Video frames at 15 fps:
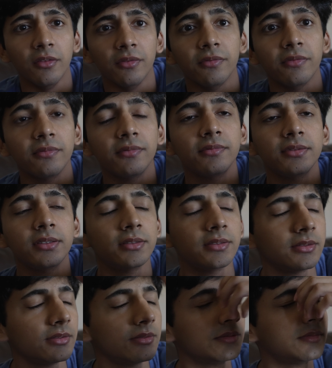
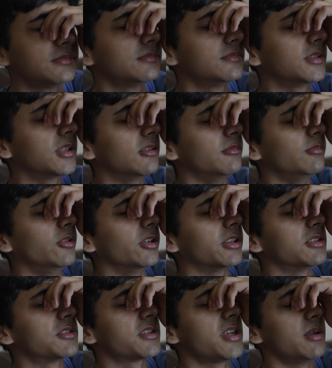am gonna break
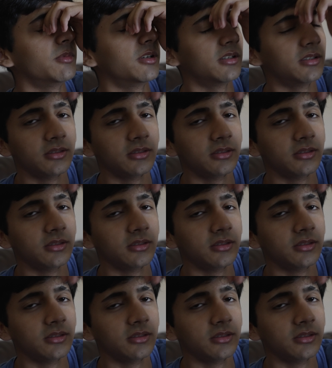this camera.